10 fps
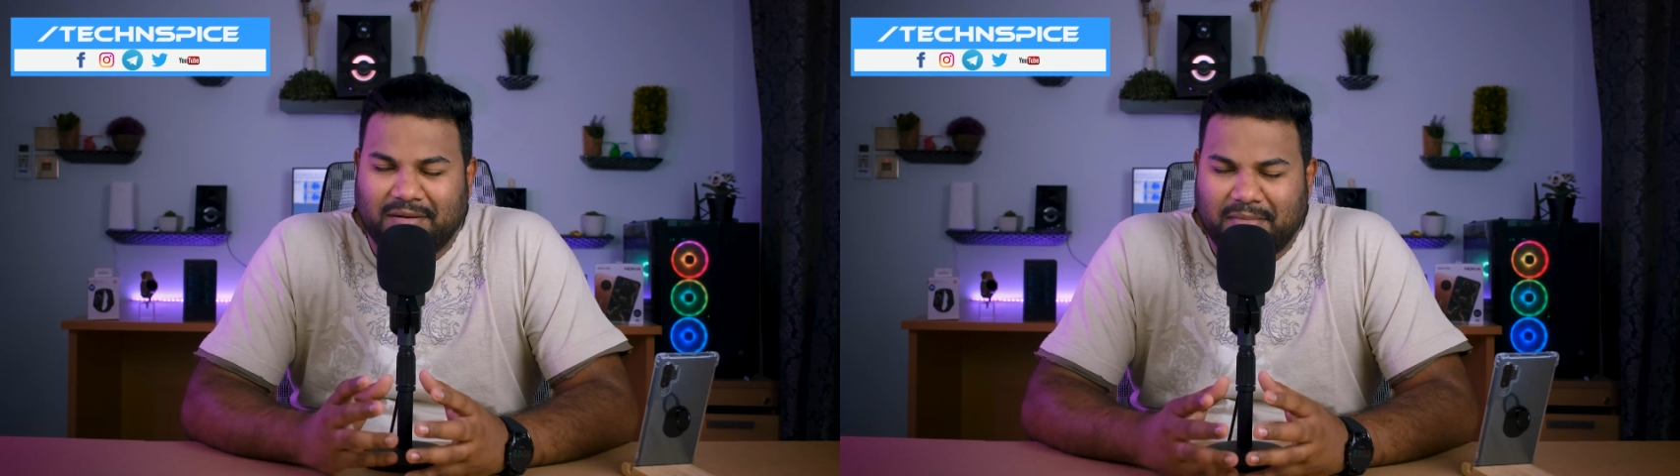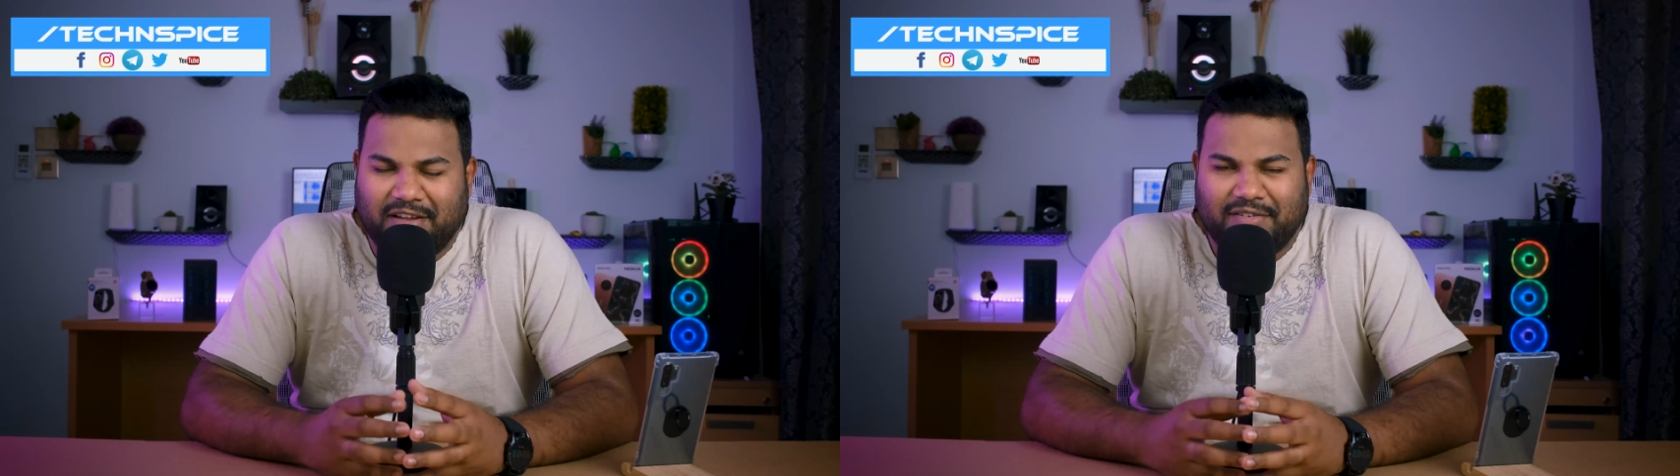
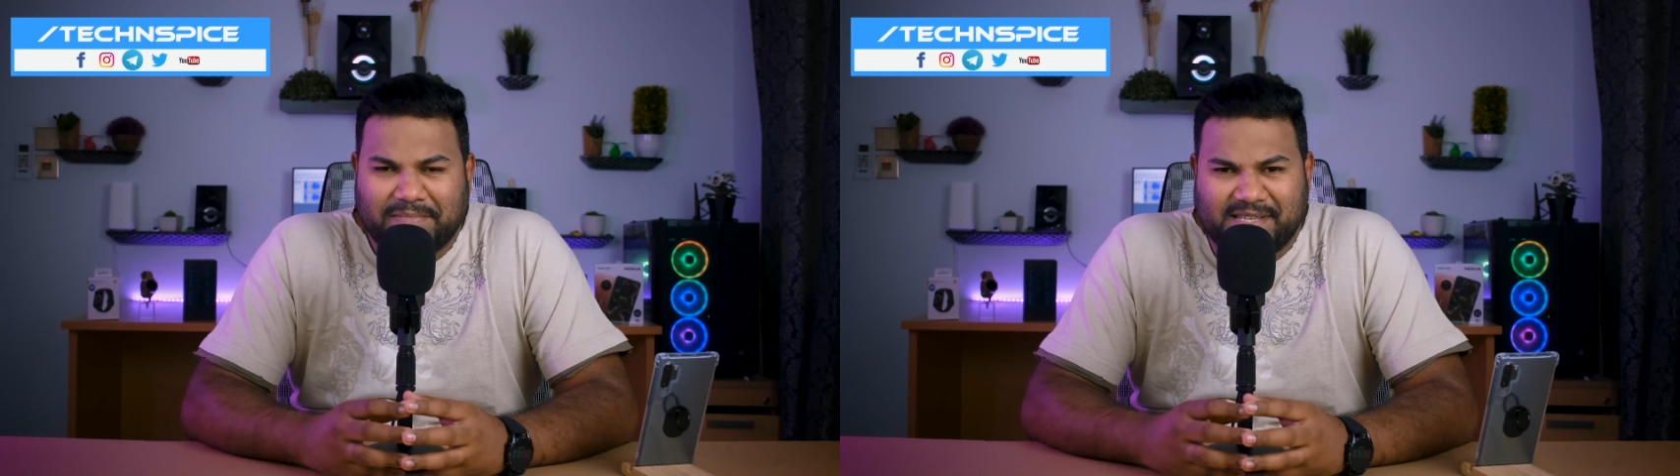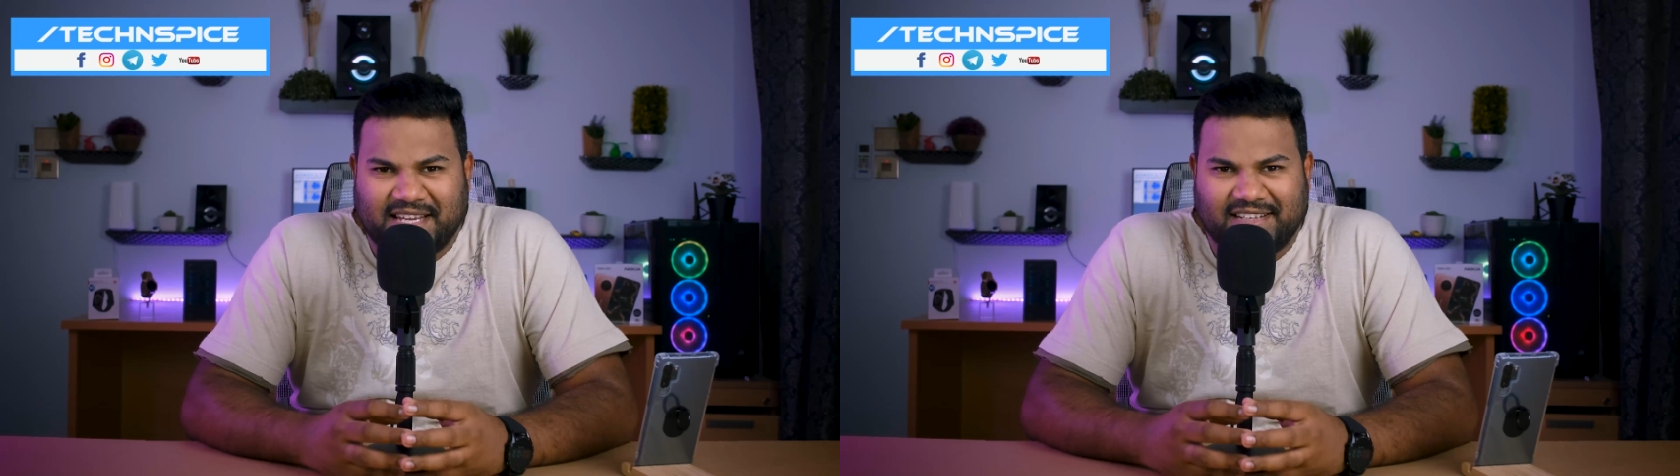and my
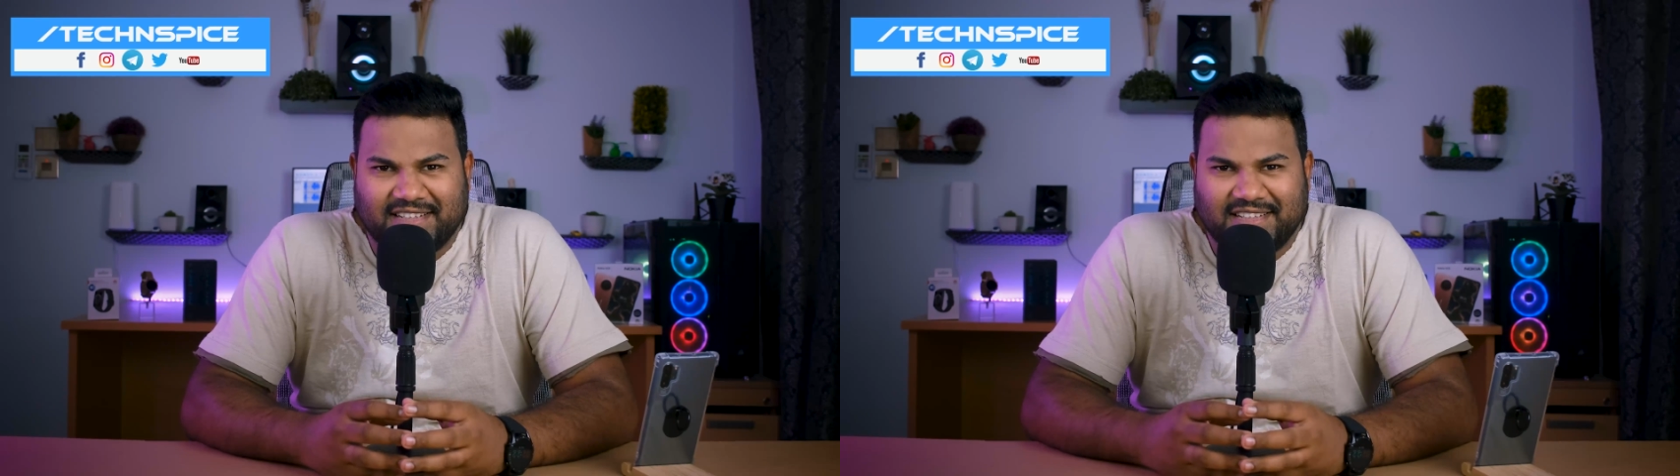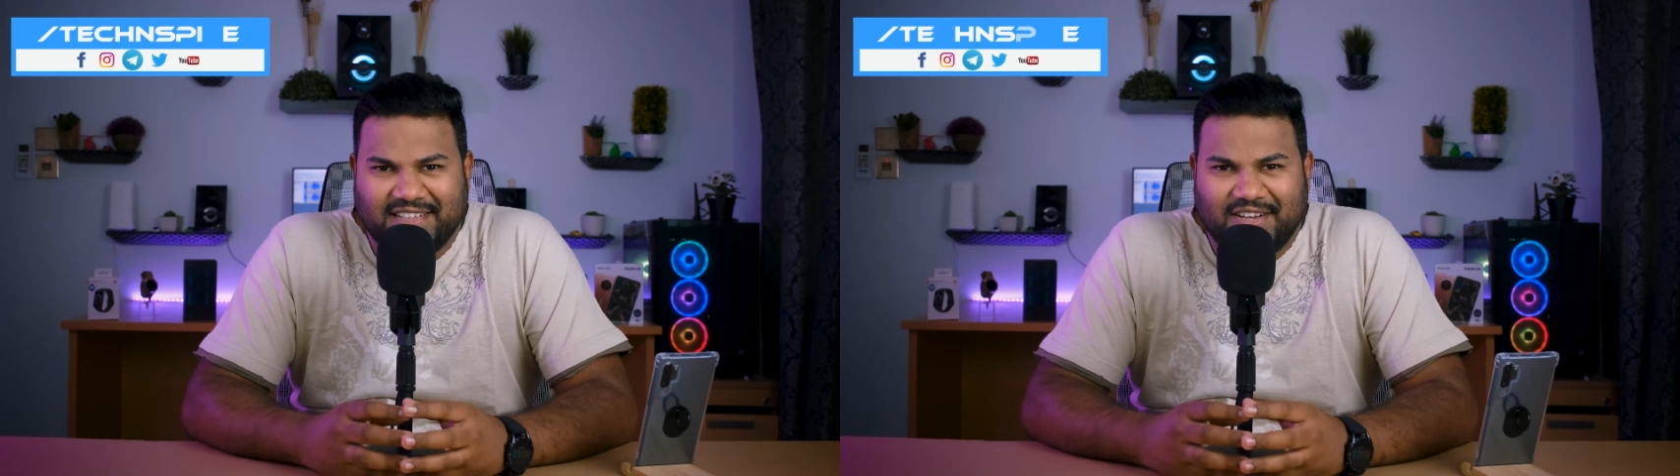website.
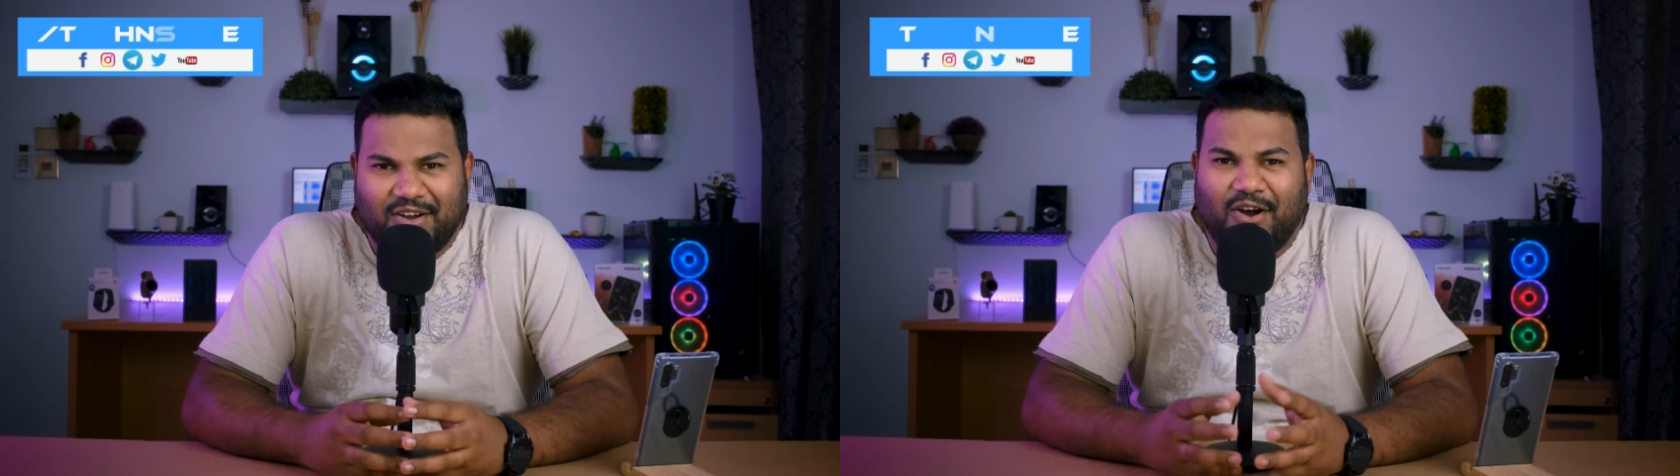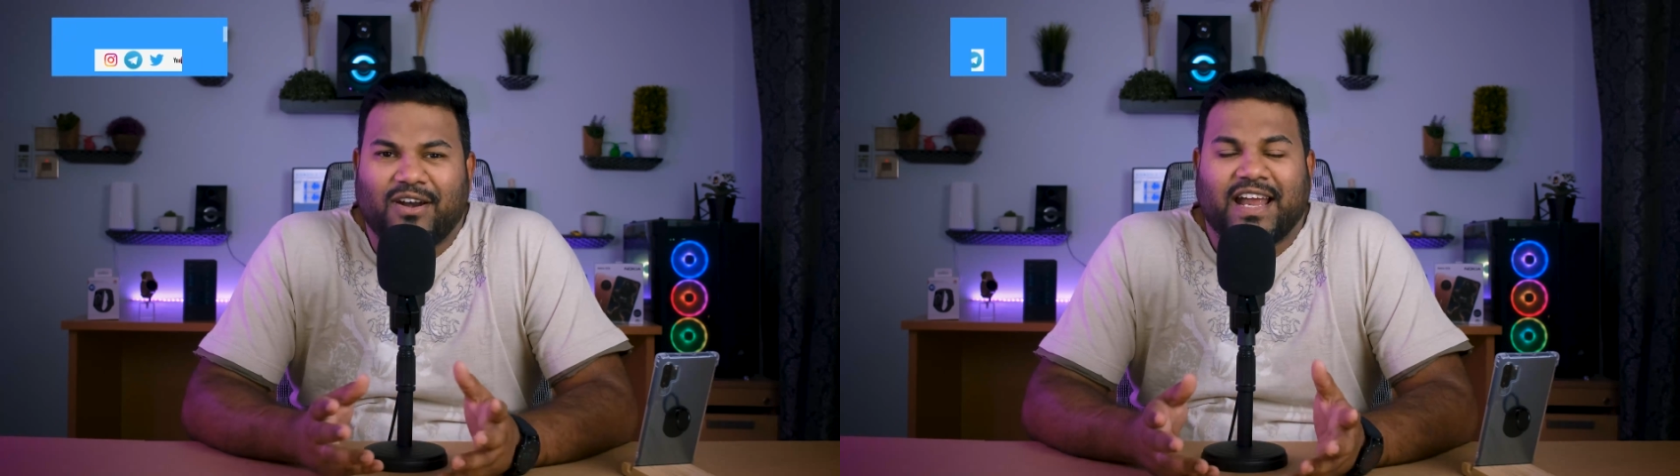
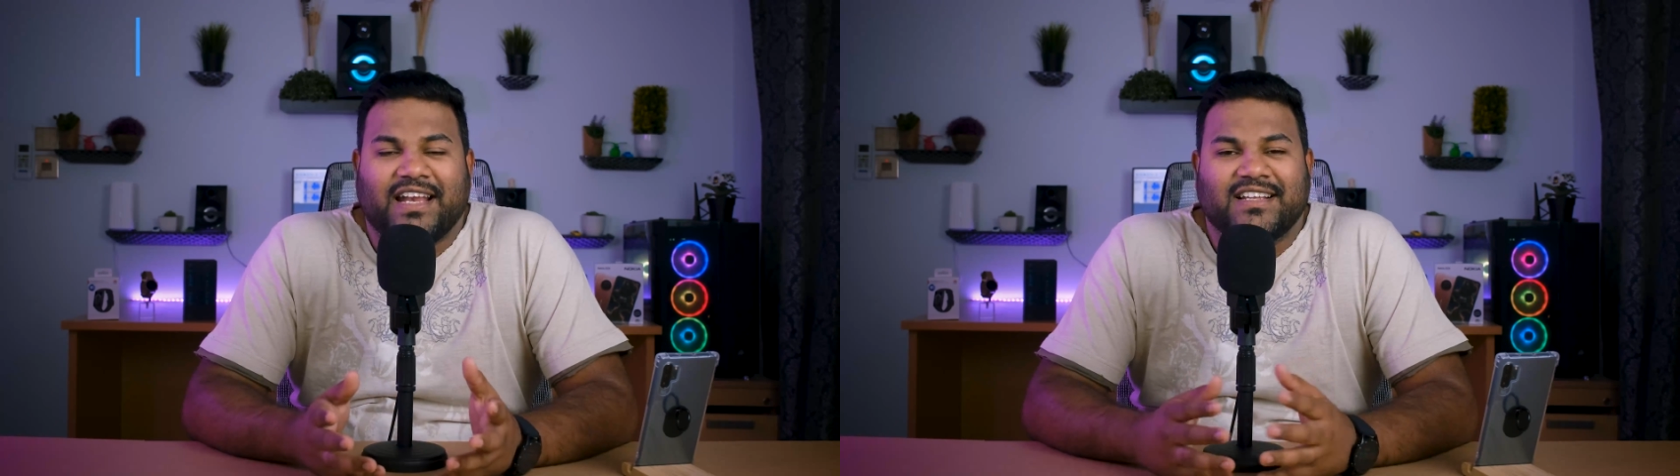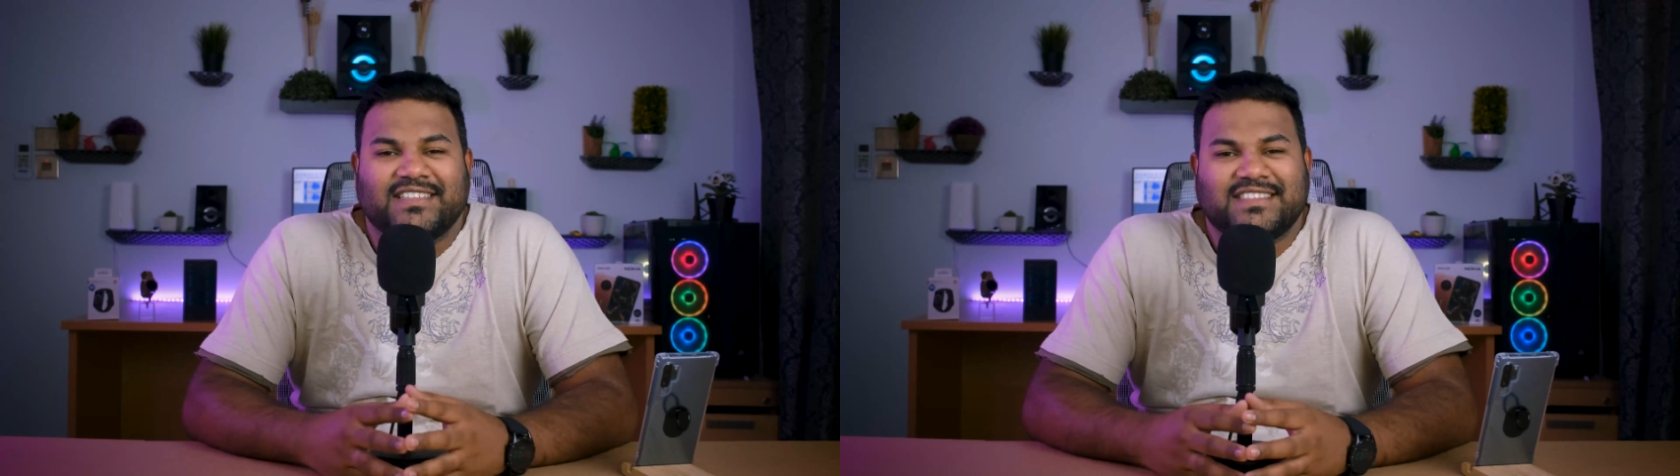Alright,